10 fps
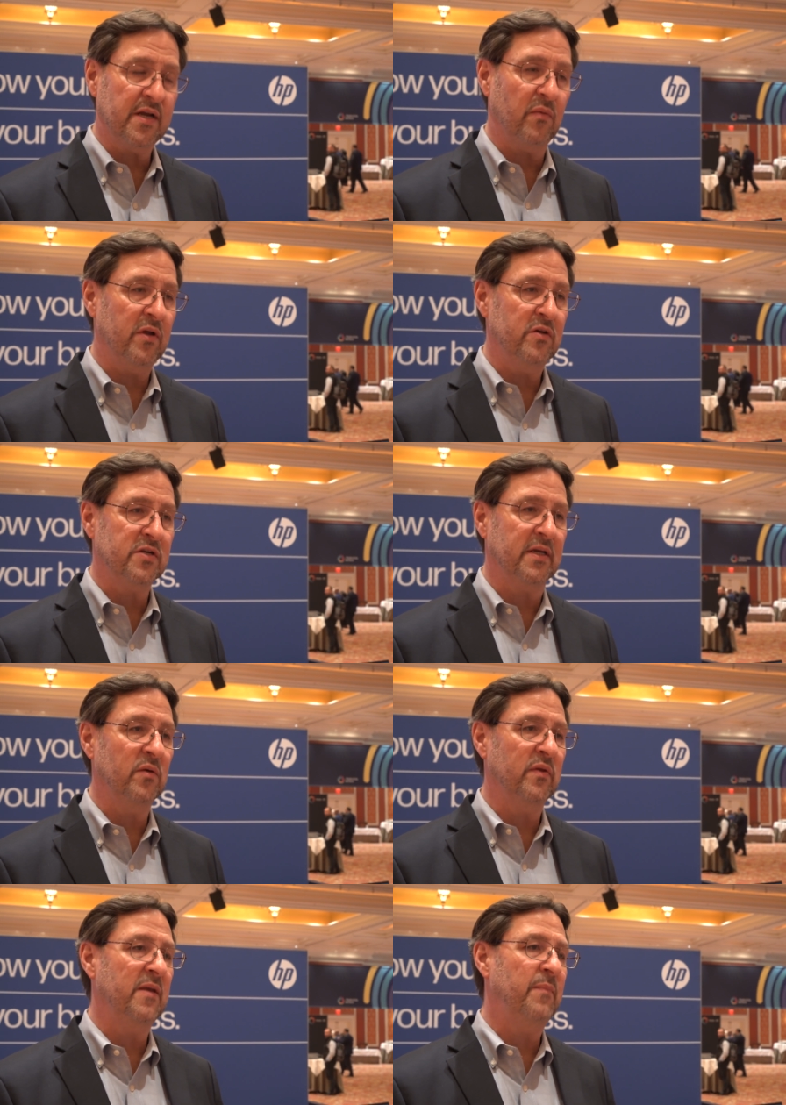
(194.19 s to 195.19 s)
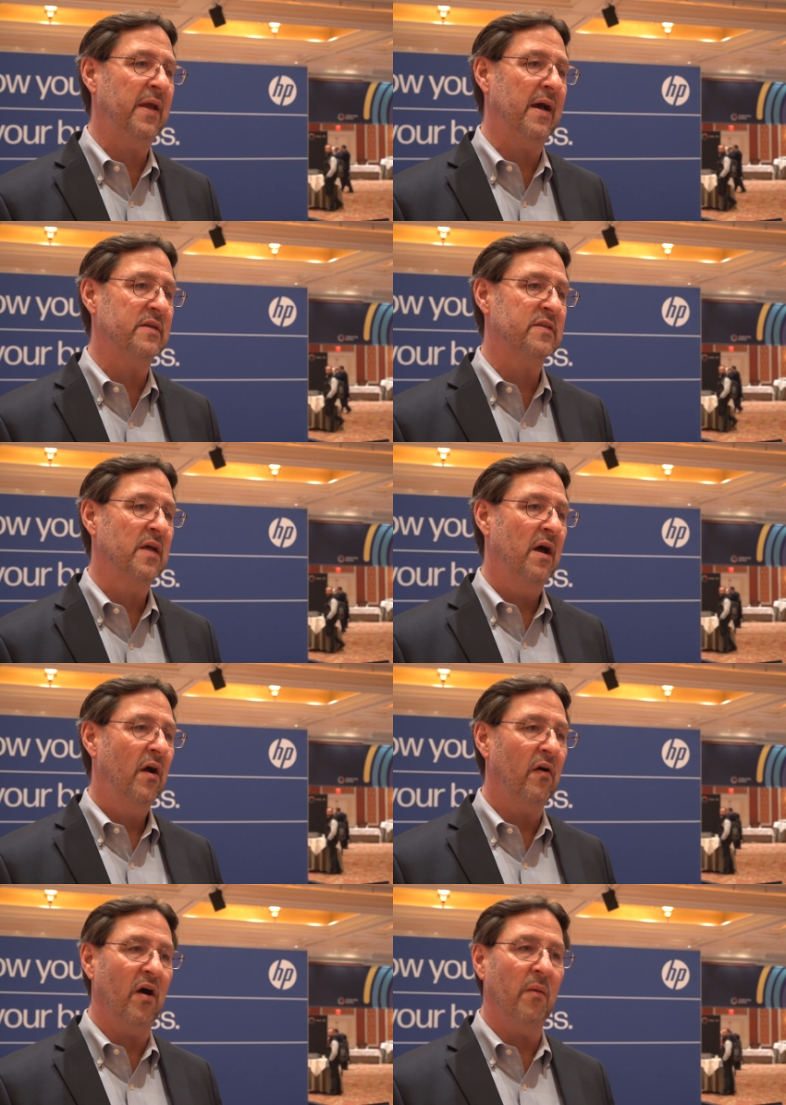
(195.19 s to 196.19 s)
that we're using here with
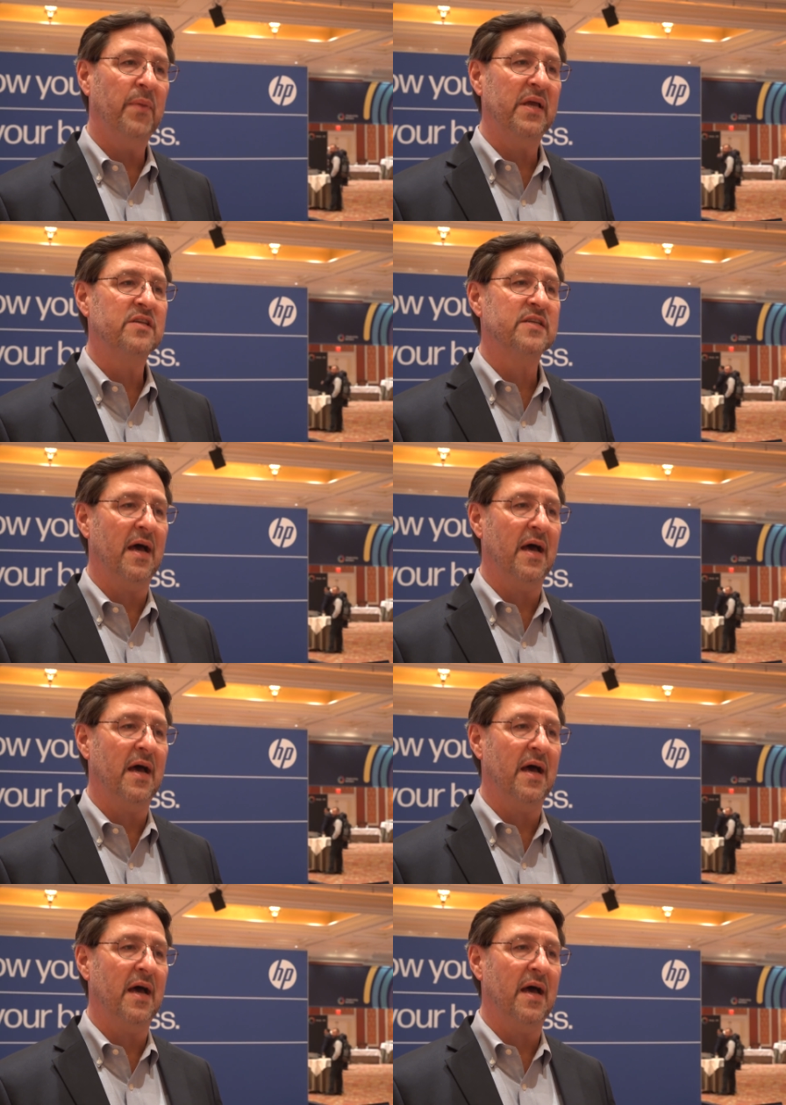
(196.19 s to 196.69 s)
EPS are all based